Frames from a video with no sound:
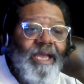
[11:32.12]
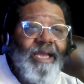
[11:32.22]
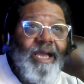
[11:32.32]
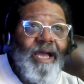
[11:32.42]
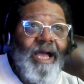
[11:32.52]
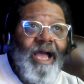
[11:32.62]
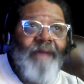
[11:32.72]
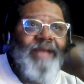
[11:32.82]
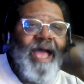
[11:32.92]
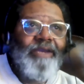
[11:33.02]
uh, i'm
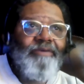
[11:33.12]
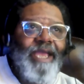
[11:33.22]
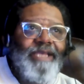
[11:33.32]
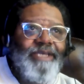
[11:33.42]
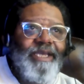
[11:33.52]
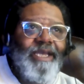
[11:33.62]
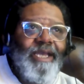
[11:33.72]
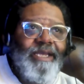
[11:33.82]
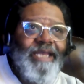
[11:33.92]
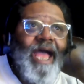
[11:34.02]
not crazy
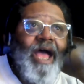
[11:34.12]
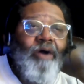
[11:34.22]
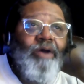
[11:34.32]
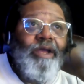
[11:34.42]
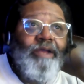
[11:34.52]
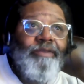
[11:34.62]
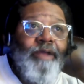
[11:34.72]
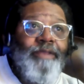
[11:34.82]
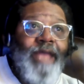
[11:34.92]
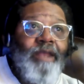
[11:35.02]
now the
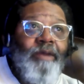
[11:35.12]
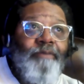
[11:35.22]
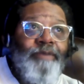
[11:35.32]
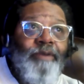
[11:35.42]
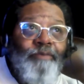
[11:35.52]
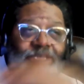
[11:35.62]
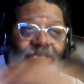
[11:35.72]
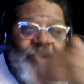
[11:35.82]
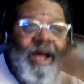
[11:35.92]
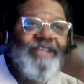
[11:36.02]
now the, the
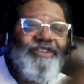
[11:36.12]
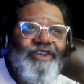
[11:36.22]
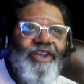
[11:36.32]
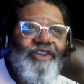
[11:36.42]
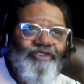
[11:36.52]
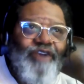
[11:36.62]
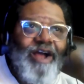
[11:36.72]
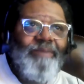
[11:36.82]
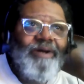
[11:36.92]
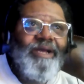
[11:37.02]
response to their
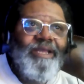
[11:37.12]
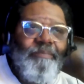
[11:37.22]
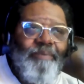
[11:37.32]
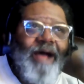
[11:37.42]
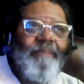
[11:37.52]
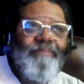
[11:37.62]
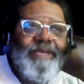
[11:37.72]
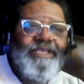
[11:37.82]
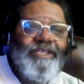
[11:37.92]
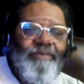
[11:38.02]
trauma the problem
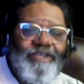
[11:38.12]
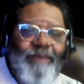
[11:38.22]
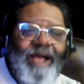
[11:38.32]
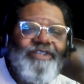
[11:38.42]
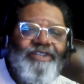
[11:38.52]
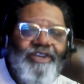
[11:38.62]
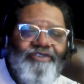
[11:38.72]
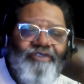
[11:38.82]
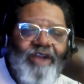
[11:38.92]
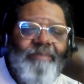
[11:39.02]
is the response to their
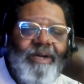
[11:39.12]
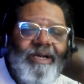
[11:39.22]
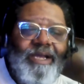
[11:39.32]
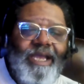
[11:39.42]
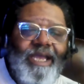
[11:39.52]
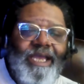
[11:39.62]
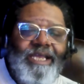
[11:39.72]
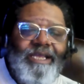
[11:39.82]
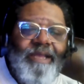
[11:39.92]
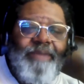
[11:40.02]
trauma
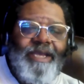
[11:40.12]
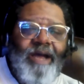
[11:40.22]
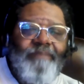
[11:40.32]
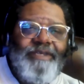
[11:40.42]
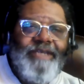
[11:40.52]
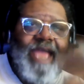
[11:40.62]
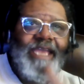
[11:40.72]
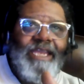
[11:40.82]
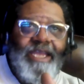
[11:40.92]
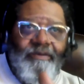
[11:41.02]
it, it becomes
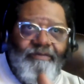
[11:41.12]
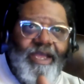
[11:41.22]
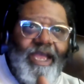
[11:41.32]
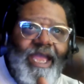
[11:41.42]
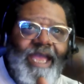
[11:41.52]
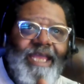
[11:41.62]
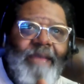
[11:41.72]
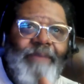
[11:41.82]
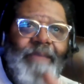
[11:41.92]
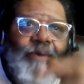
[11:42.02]
negative and
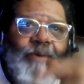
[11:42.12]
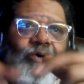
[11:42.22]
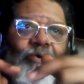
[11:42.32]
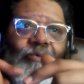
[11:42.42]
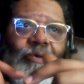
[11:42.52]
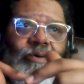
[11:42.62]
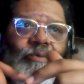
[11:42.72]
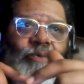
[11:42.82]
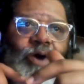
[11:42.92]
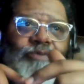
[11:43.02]
then people
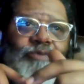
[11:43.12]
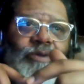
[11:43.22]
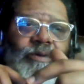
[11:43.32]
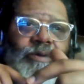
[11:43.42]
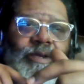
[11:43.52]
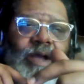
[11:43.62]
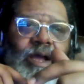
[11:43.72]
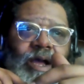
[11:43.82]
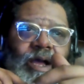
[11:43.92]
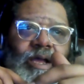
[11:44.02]
will
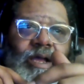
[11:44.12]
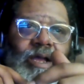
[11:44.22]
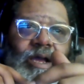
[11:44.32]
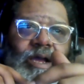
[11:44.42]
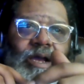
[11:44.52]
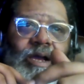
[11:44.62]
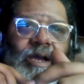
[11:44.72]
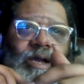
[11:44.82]
uh, uh,